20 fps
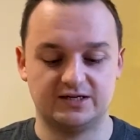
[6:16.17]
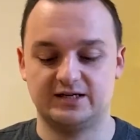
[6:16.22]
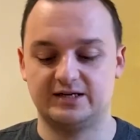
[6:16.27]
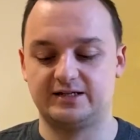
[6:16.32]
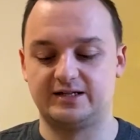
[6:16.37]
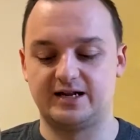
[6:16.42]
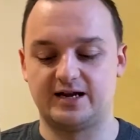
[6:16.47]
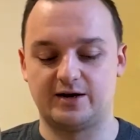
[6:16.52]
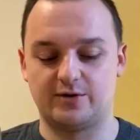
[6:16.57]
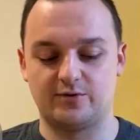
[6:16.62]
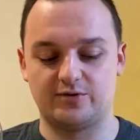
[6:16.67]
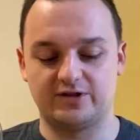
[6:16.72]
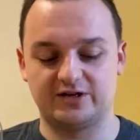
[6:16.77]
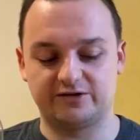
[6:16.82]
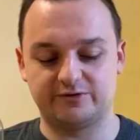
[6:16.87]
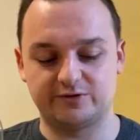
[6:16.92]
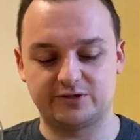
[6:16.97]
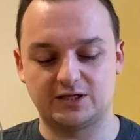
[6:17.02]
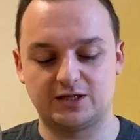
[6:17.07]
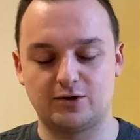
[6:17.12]
Now, this
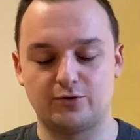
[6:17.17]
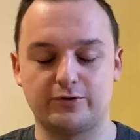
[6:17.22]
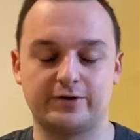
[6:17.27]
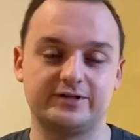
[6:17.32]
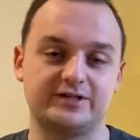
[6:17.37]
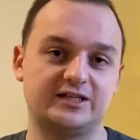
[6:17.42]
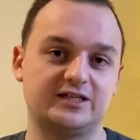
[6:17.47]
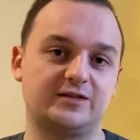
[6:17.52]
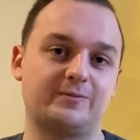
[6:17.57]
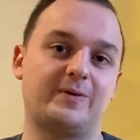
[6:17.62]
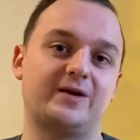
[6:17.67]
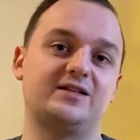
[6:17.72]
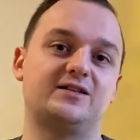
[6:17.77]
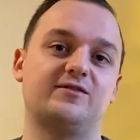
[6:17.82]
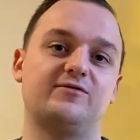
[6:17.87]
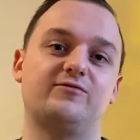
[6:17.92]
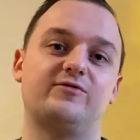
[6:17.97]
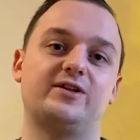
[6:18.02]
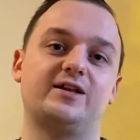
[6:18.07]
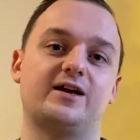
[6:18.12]
was a long anticipated
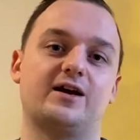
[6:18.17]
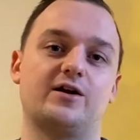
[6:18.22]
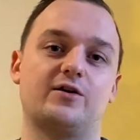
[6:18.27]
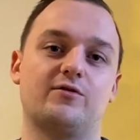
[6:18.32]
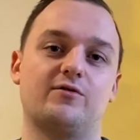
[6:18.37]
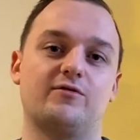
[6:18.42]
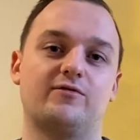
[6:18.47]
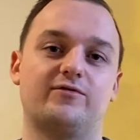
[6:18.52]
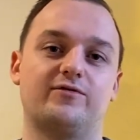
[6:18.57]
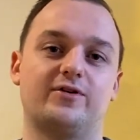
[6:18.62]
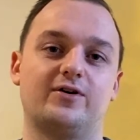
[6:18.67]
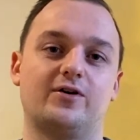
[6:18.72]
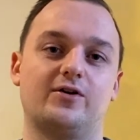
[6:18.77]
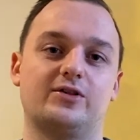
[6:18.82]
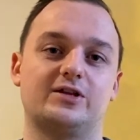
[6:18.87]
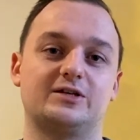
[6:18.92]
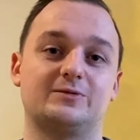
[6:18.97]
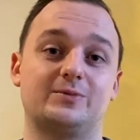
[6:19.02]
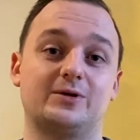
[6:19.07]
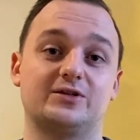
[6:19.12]
video for
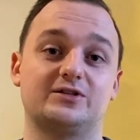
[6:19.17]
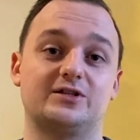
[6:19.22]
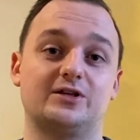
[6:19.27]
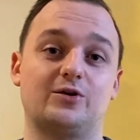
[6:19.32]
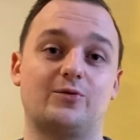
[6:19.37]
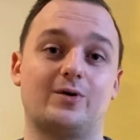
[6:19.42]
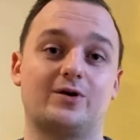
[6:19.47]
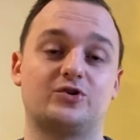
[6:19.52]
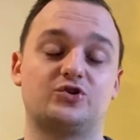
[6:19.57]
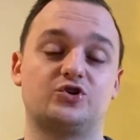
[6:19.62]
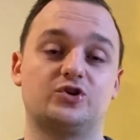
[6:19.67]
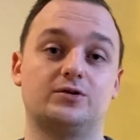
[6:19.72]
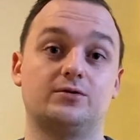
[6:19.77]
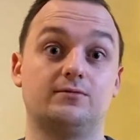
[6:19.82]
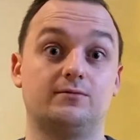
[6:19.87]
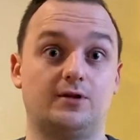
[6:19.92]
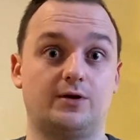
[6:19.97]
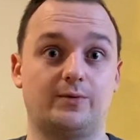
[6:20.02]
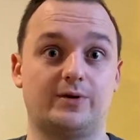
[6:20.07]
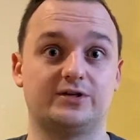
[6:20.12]
this person in question,
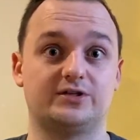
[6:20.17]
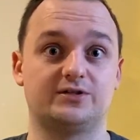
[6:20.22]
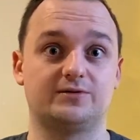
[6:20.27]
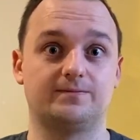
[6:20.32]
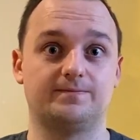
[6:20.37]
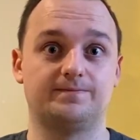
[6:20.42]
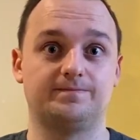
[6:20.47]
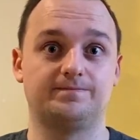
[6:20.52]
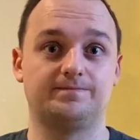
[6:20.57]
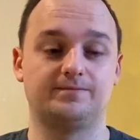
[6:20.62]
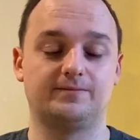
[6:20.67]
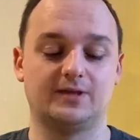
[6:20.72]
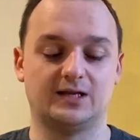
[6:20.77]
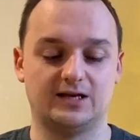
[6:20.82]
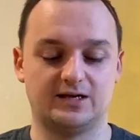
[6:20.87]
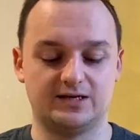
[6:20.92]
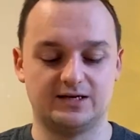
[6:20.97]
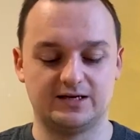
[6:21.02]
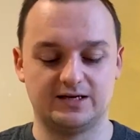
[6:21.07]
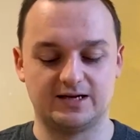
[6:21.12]
Lewis,
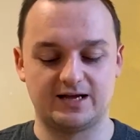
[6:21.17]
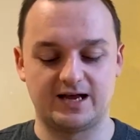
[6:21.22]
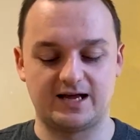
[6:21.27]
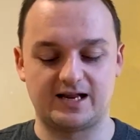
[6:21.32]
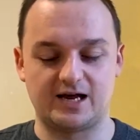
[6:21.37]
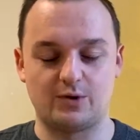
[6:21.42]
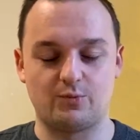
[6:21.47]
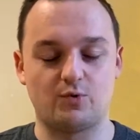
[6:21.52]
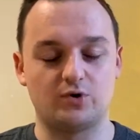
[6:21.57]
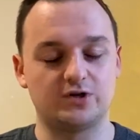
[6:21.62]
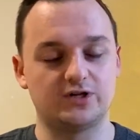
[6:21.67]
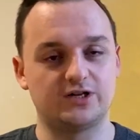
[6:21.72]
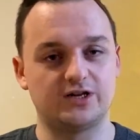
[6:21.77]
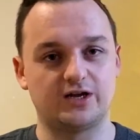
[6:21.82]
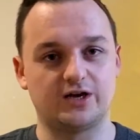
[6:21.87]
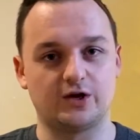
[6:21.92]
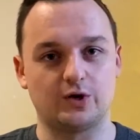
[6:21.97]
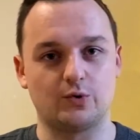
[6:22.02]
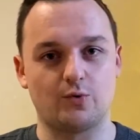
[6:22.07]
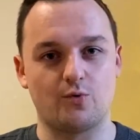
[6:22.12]
and I want to
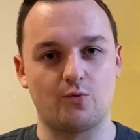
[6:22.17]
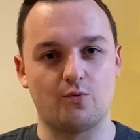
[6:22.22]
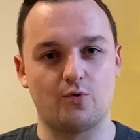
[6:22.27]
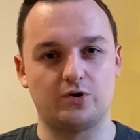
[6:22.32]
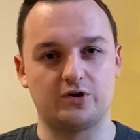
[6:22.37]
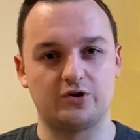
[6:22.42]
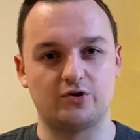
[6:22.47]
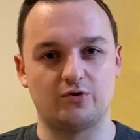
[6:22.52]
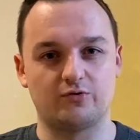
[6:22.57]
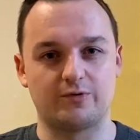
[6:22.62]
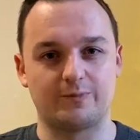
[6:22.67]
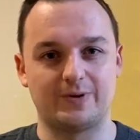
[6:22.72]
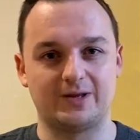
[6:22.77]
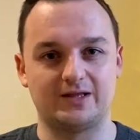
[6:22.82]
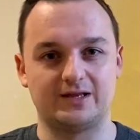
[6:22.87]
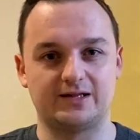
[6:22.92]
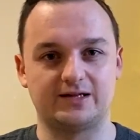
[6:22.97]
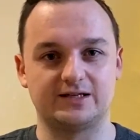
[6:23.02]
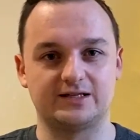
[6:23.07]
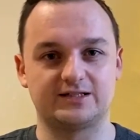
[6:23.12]
know what your
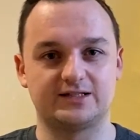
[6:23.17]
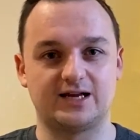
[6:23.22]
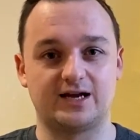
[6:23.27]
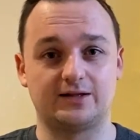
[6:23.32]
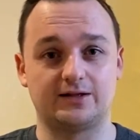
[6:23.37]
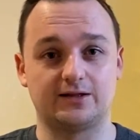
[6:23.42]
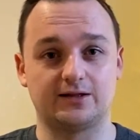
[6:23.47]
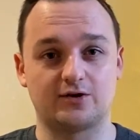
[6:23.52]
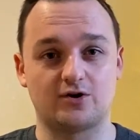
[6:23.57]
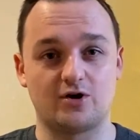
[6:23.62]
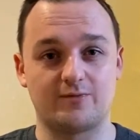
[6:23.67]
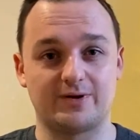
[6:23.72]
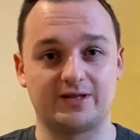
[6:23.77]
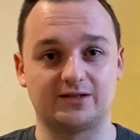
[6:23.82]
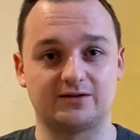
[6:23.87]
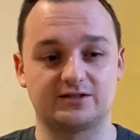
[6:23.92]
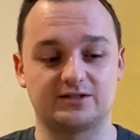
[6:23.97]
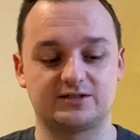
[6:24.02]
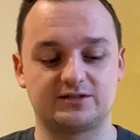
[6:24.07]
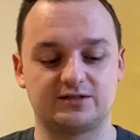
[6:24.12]
opinion is down in the
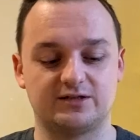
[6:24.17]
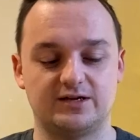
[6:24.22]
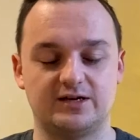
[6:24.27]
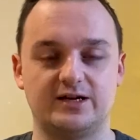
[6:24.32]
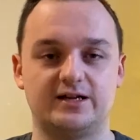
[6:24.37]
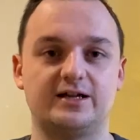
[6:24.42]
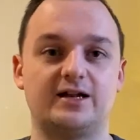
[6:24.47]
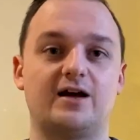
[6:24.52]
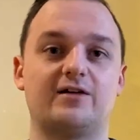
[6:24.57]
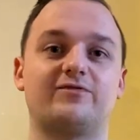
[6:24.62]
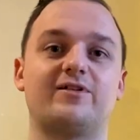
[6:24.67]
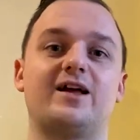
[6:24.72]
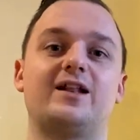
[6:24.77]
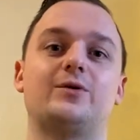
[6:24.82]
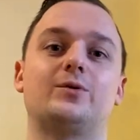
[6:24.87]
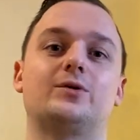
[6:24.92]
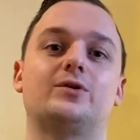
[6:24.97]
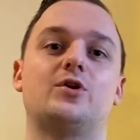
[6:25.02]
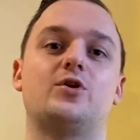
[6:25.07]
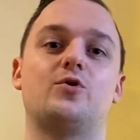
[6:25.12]
comments. Now, for
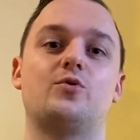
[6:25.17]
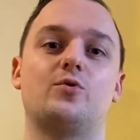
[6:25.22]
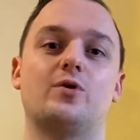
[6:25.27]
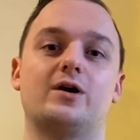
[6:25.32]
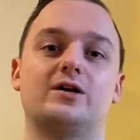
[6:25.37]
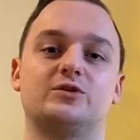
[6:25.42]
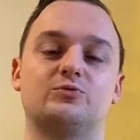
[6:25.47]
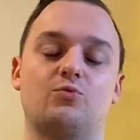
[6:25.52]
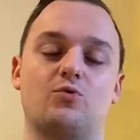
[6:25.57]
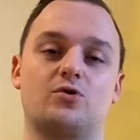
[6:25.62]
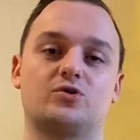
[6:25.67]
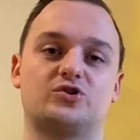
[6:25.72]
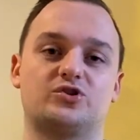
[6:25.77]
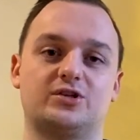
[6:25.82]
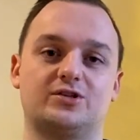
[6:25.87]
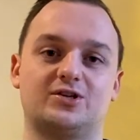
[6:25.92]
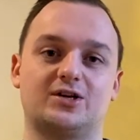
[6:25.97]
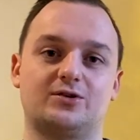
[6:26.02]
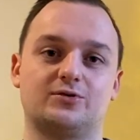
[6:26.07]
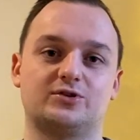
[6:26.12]
anyone who has watched the
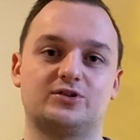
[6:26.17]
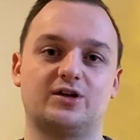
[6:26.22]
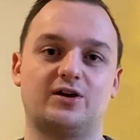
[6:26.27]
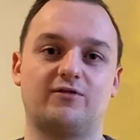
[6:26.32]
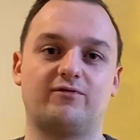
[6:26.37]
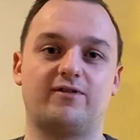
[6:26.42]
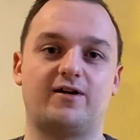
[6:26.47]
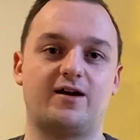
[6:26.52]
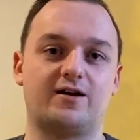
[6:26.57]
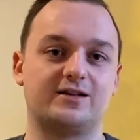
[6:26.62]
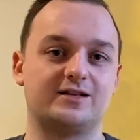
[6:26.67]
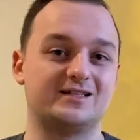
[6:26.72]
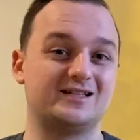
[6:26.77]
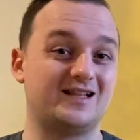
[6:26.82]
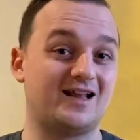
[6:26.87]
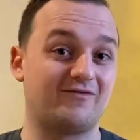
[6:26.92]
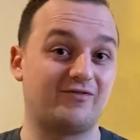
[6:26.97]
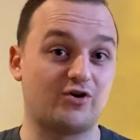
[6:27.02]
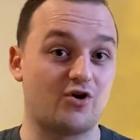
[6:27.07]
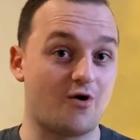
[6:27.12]
channel so far and has
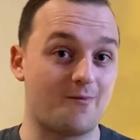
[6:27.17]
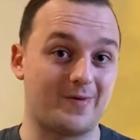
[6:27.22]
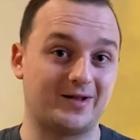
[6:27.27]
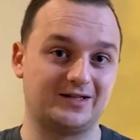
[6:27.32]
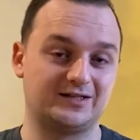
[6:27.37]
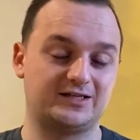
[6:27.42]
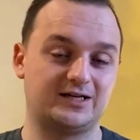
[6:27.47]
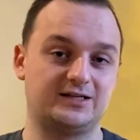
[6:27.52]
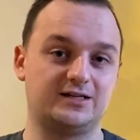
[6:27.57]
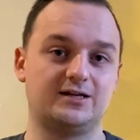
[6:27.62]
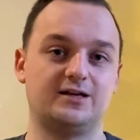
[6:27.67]
never commented,